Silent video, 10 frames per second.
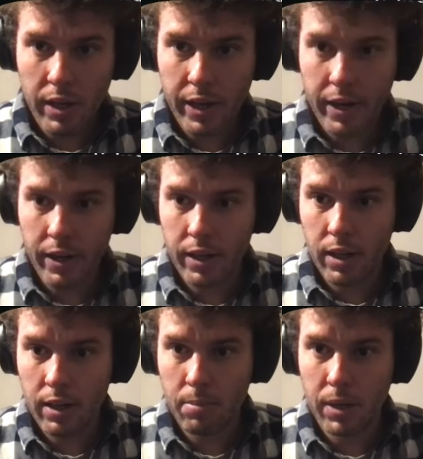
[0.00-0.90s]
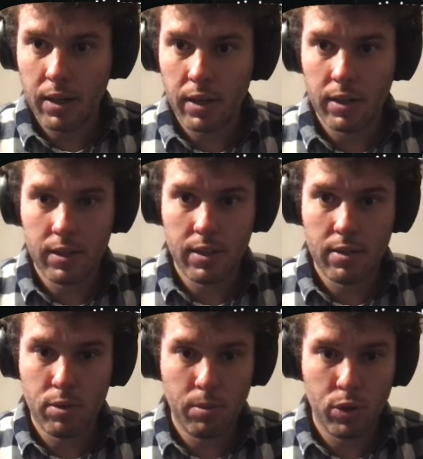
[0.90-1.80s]
Here in lead magnet
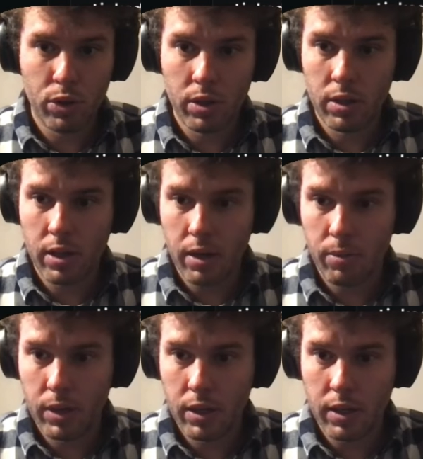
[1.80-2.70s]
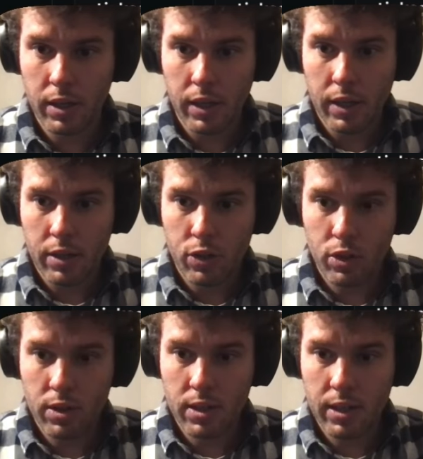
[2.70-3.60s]
distribution, I will
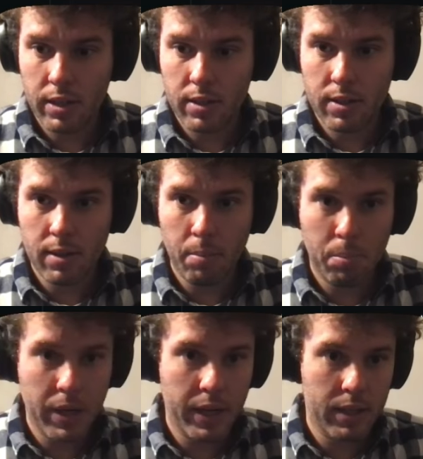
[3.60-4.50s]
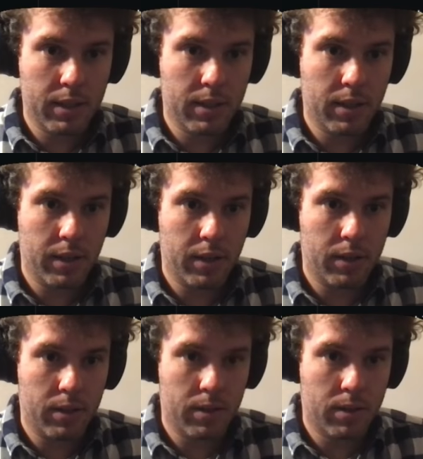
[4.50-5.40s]
just select this template.
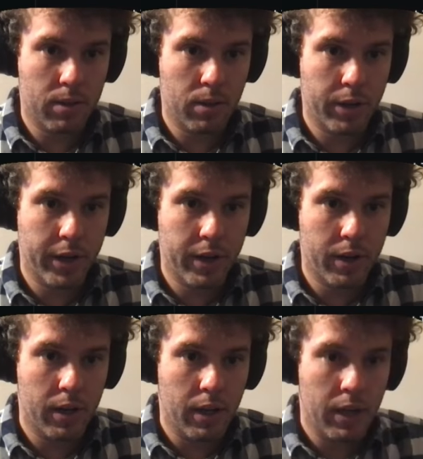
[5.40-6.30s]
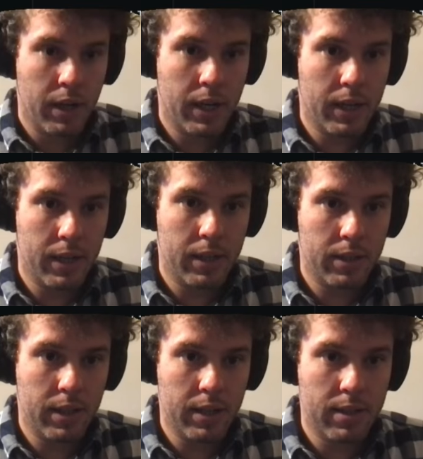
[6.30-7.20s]
So here,
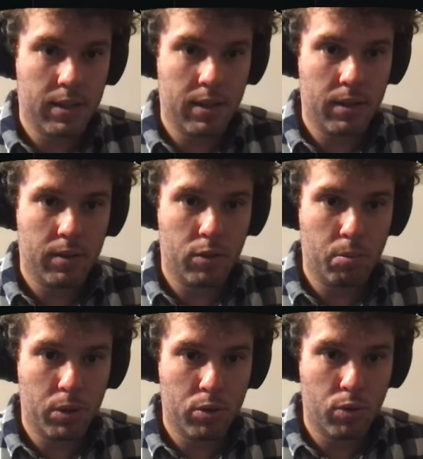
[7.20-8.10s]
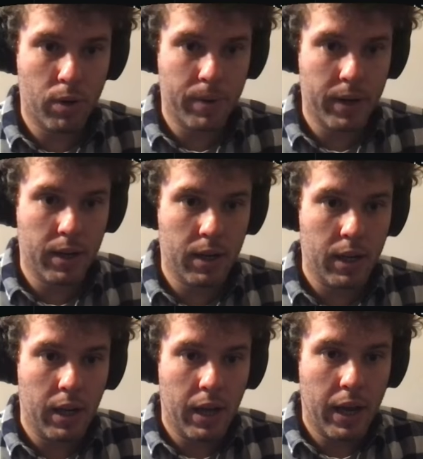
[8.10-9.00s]
that's the post URL,
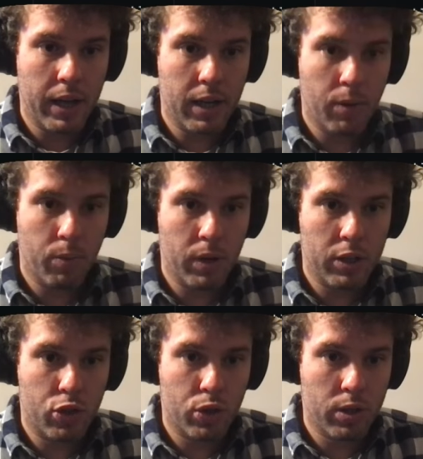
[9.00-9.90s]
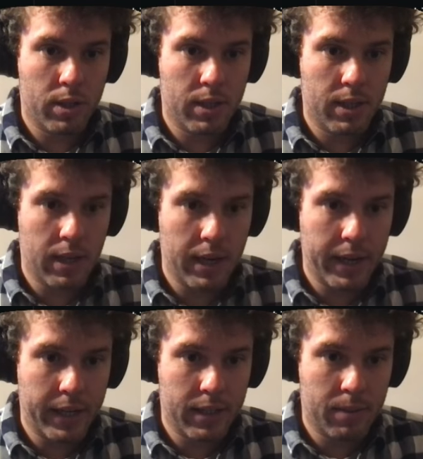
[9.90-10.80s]
and I will just
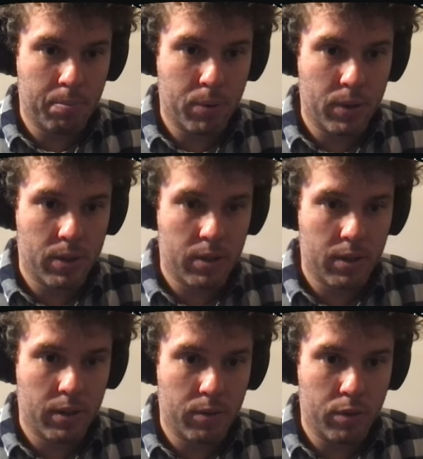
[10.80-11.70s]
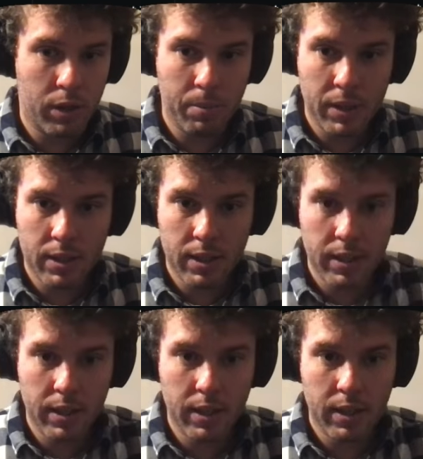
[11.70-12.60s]
select person who
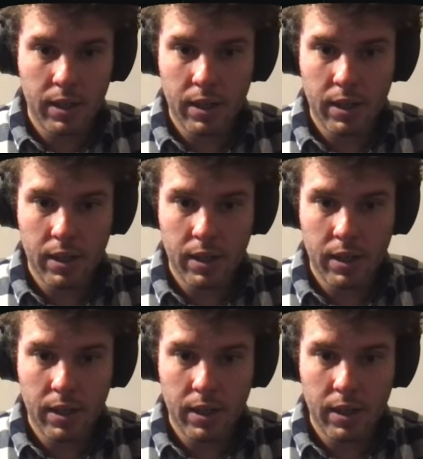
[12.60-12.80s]
commented.